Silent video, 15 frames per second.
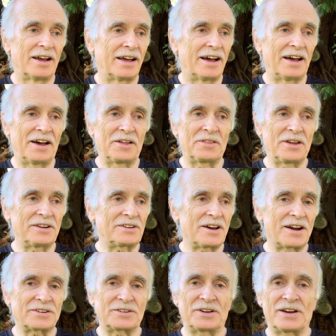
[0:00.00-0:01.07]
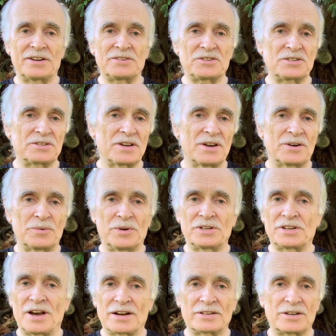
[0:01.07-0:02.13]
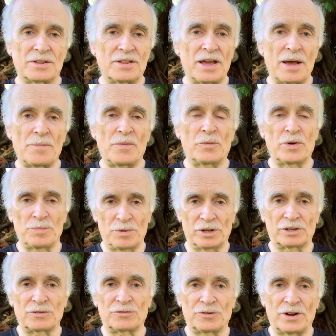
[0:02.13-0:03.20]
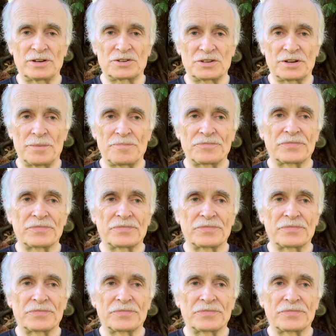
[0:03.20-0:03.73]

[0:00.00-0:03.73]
Uh, they talked to us. We talked to them. We built a friendship.